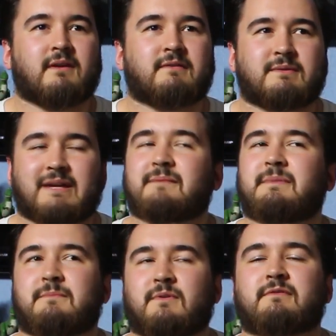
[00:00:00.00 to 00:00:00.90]
Hopefully we'll get a
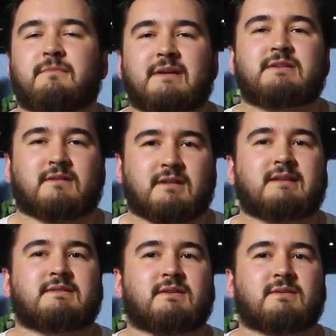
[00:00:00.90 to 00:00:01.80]
bit more information on
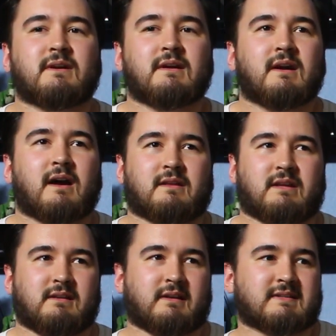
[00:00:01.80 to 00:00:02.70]
that too, other
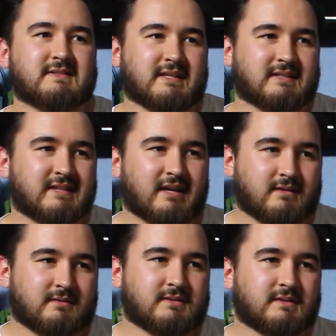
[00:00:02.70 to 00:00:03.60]
than like a 6-second